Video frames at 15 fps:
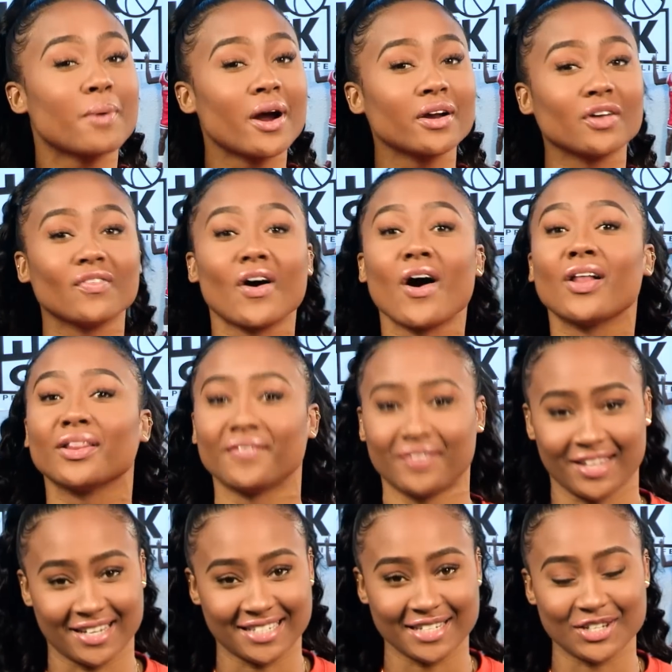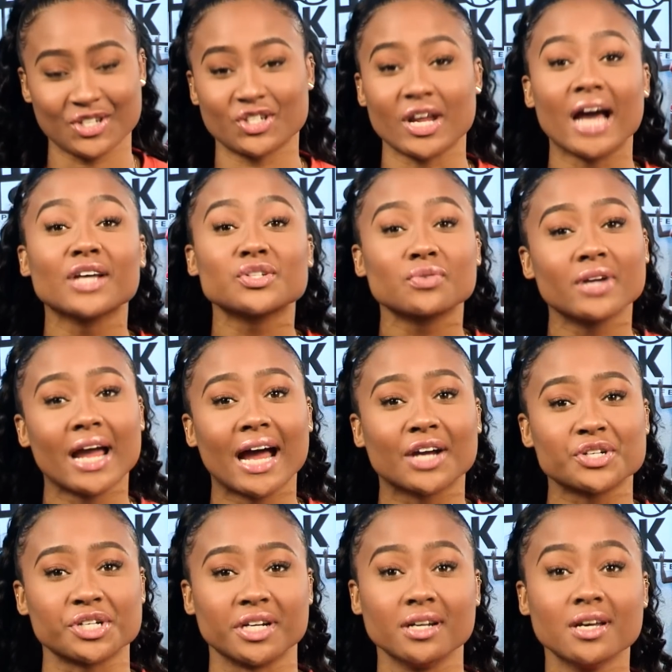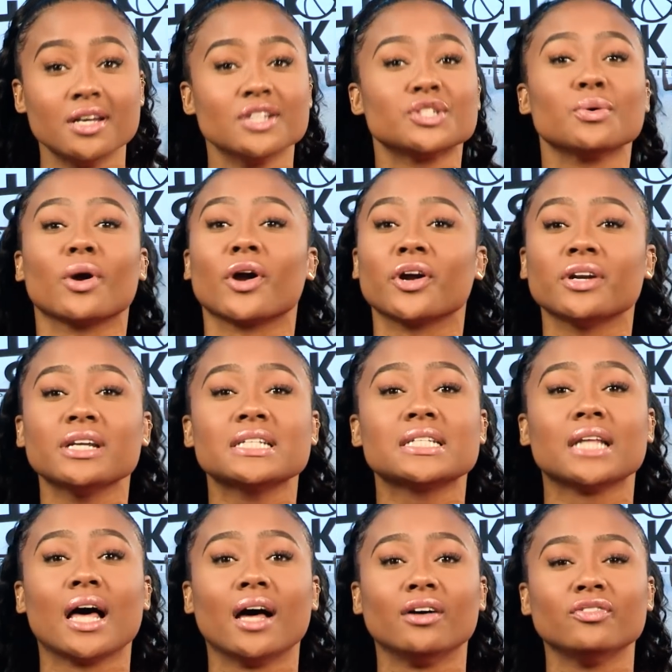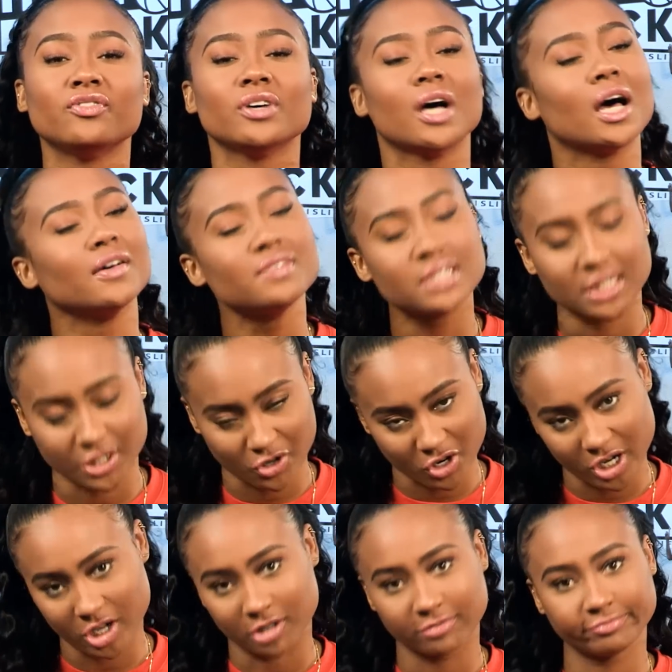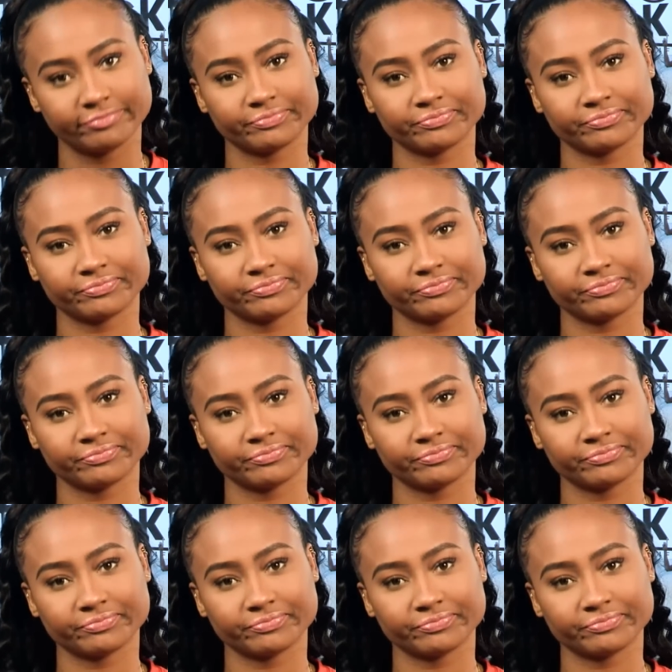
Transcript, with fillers: part of all of this is Shaq's reaction to Ernie's love of cereal.